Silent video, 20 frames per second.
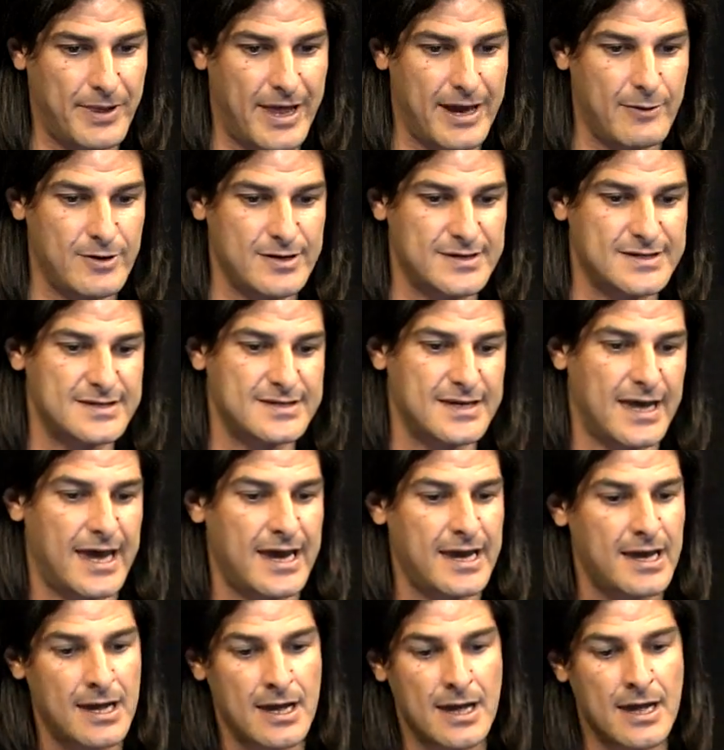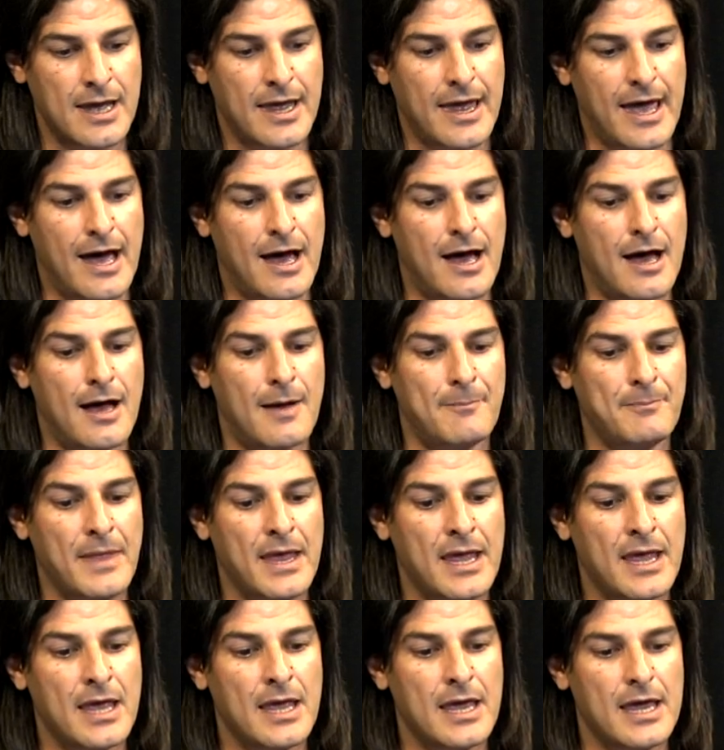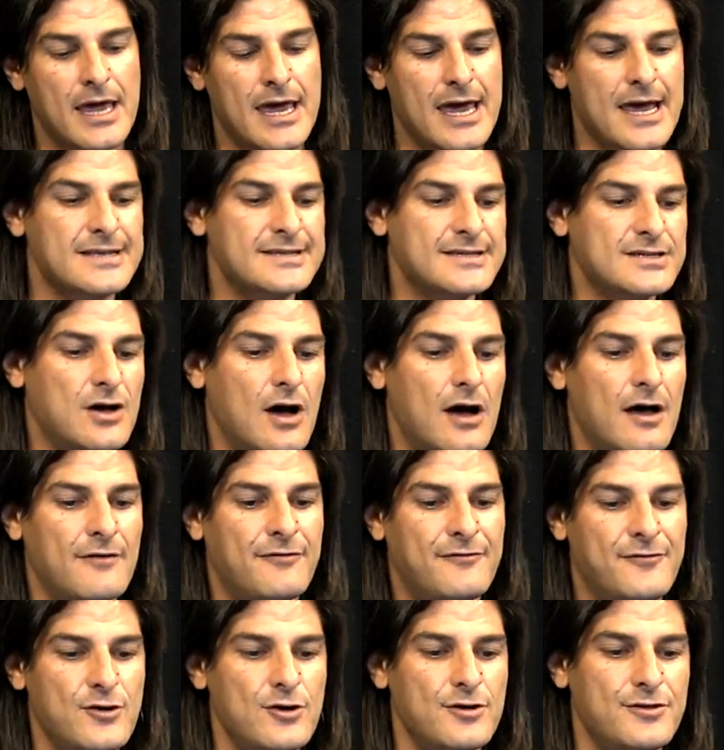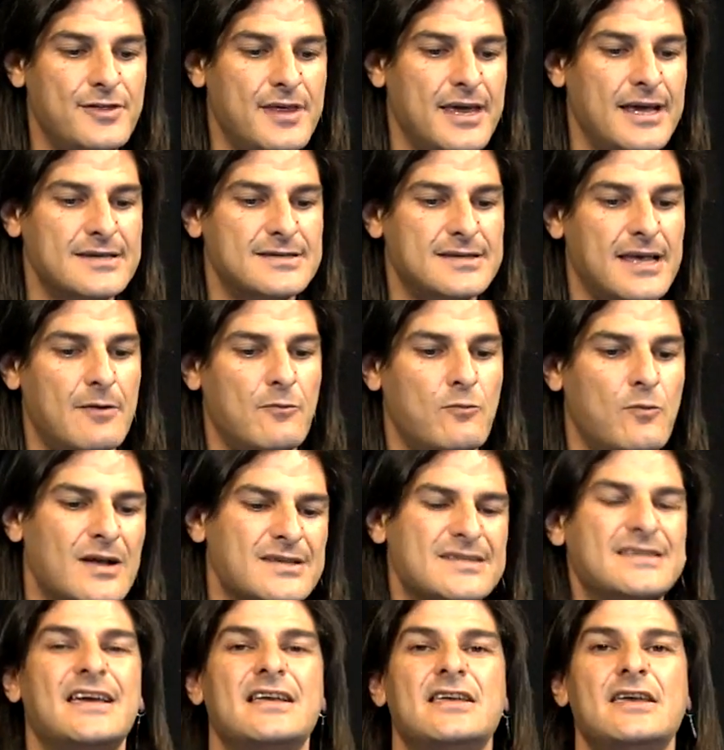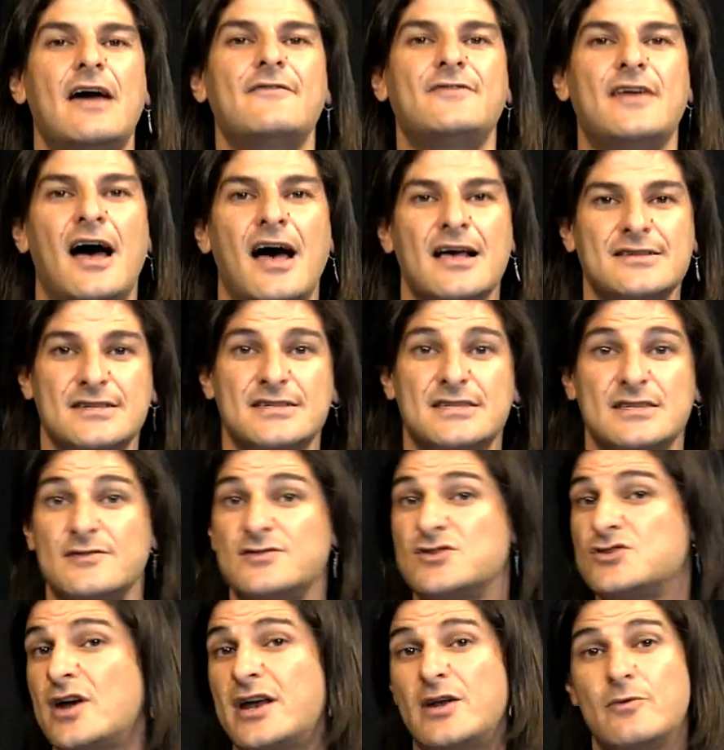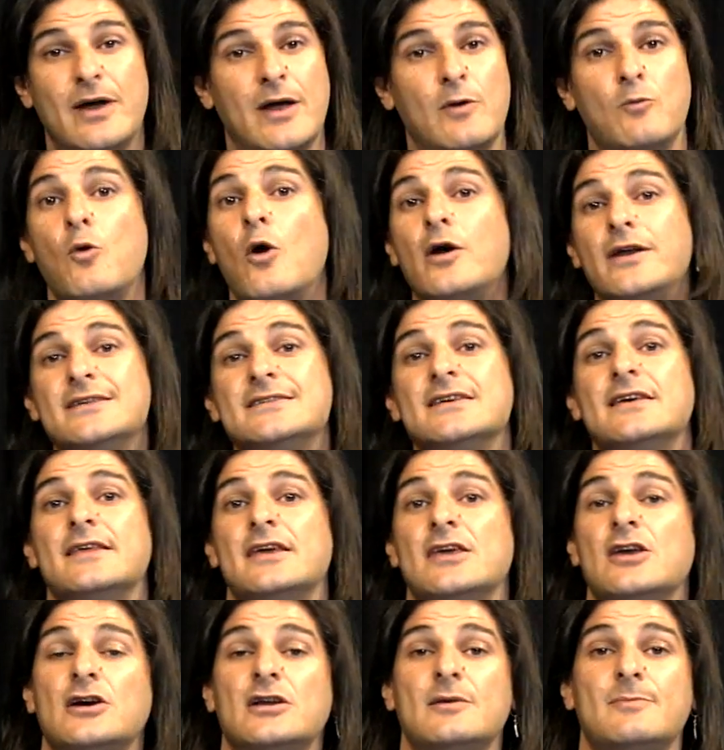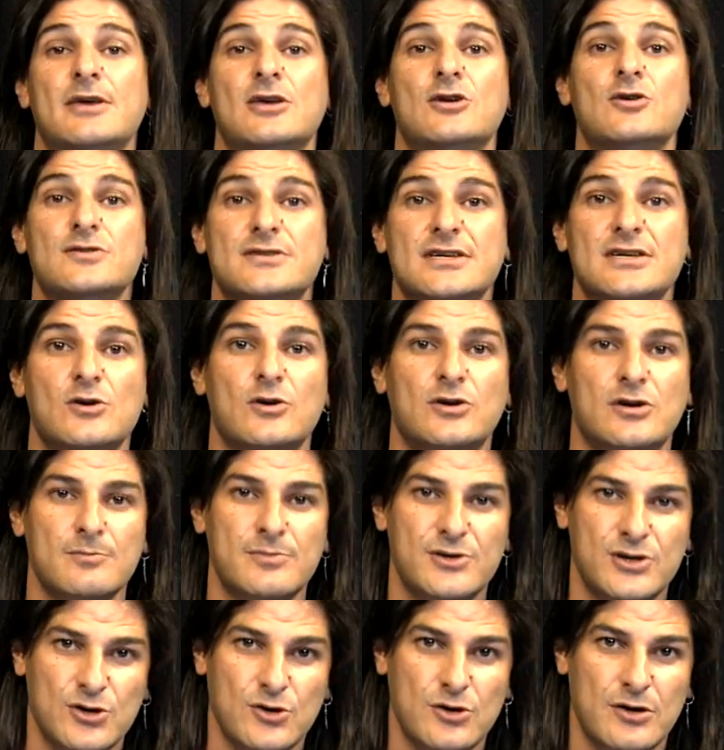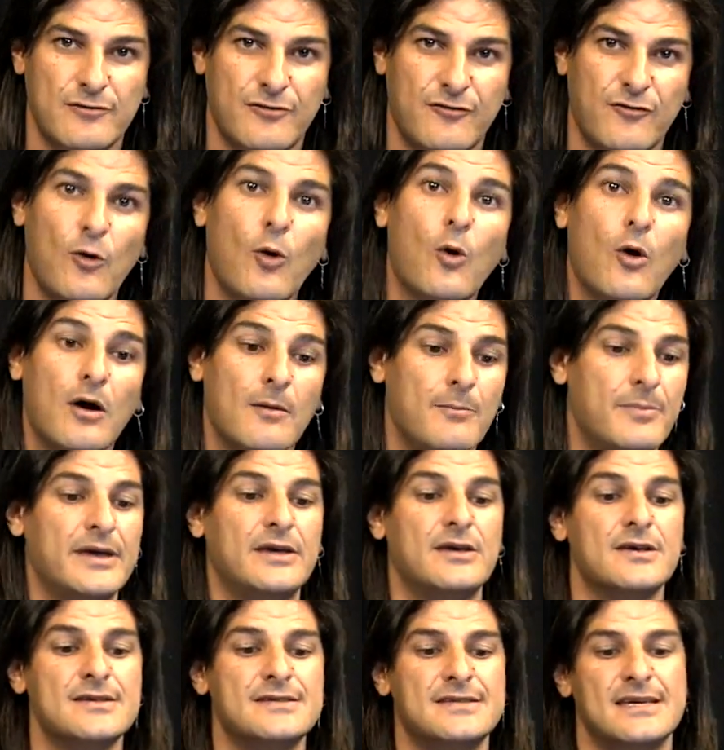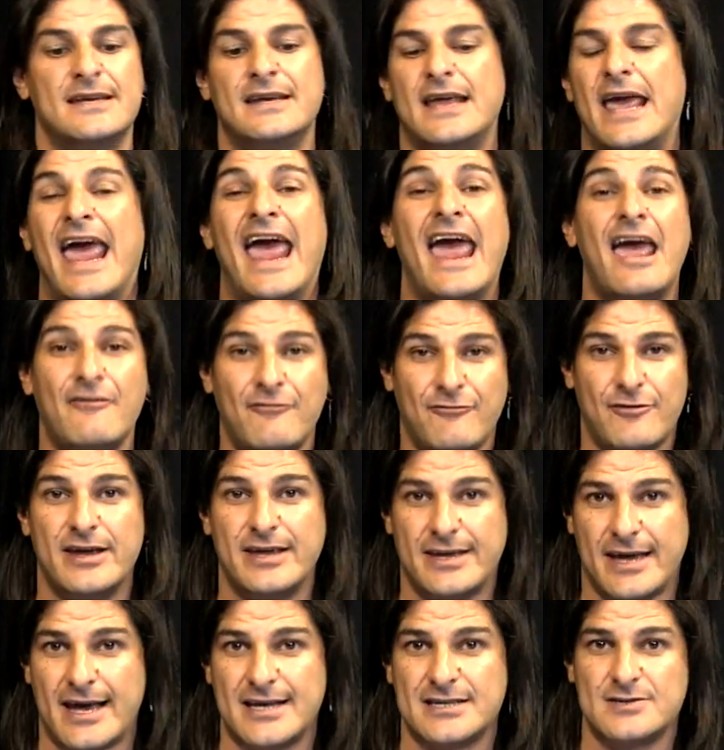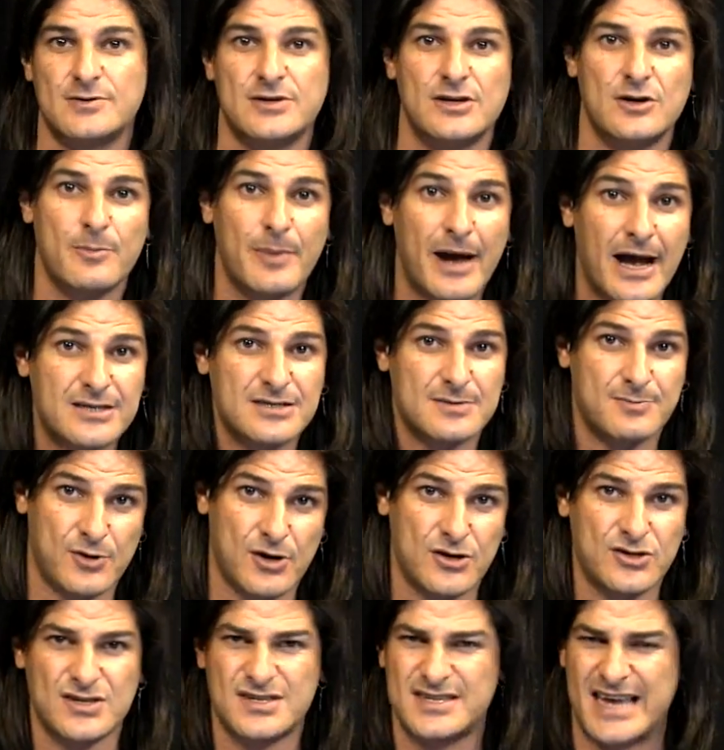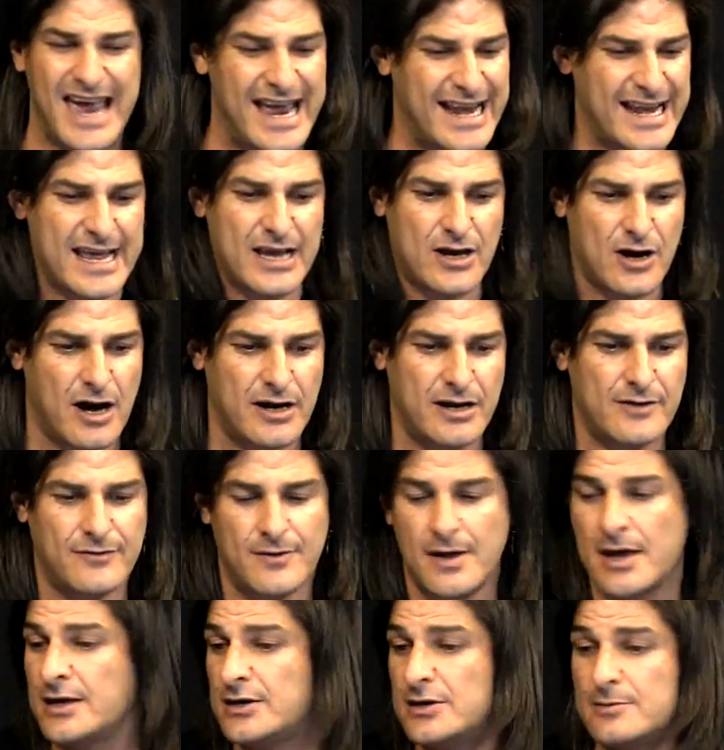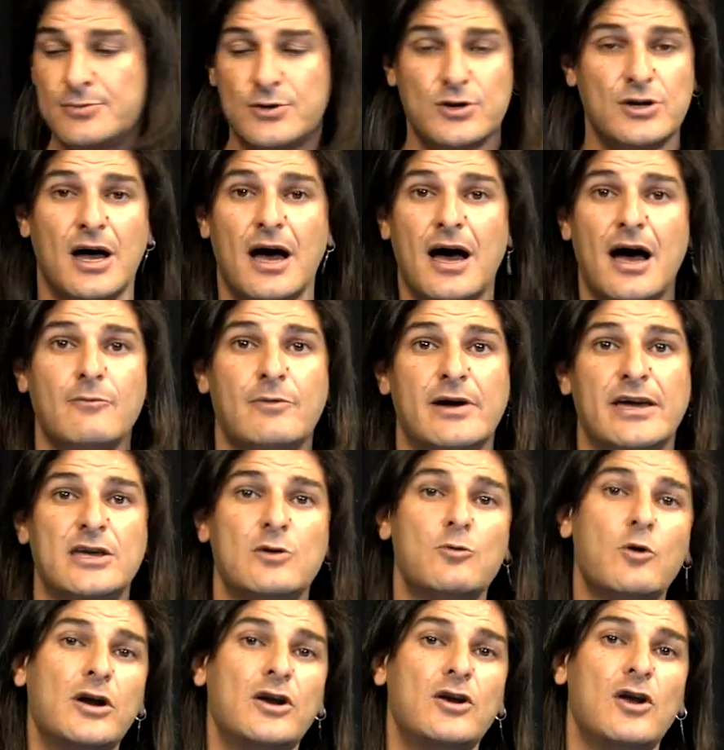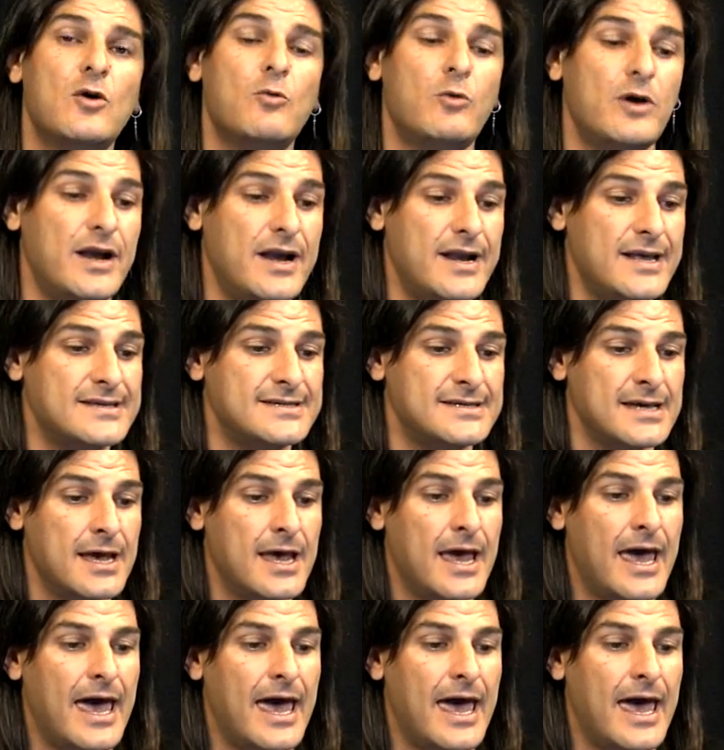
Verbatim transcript: play with today. Um, It's got a few things that, once again, you have to ask yourself straight away, what is it that you're going to be using your computer for? Because in every case, when you're about to purchase any kind of computer hardware, you want to know what it is